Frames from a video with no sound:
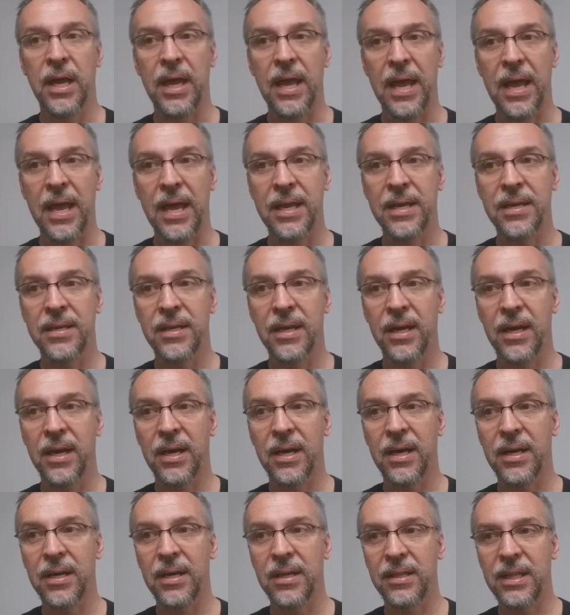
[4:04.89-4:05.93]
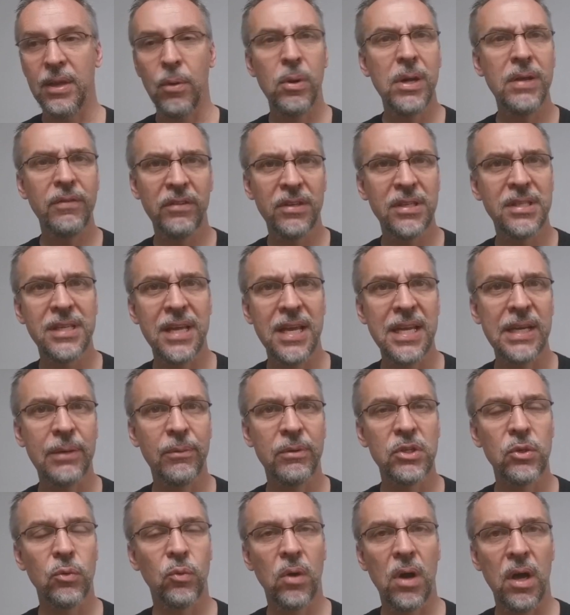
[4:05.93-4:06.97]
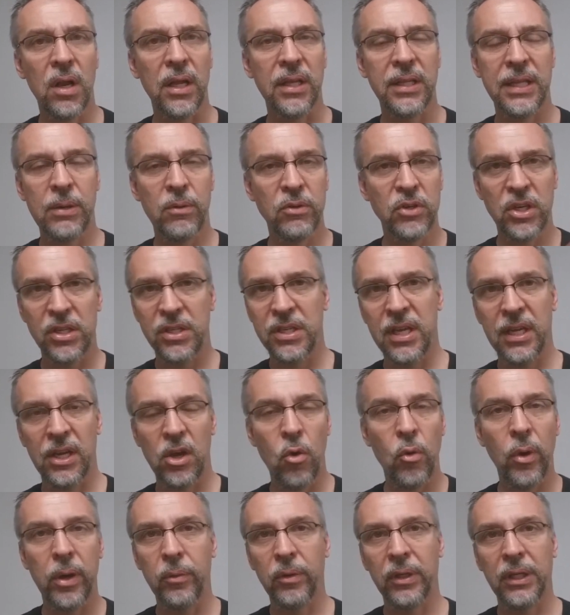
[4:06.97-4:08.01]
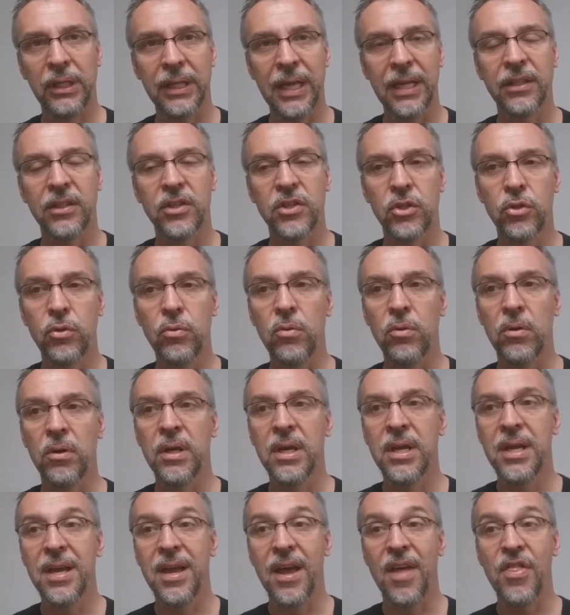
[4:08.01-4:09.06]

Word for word: and uh, they weren't even saying it was a wallet. They were just saying, oh, I really like this tool.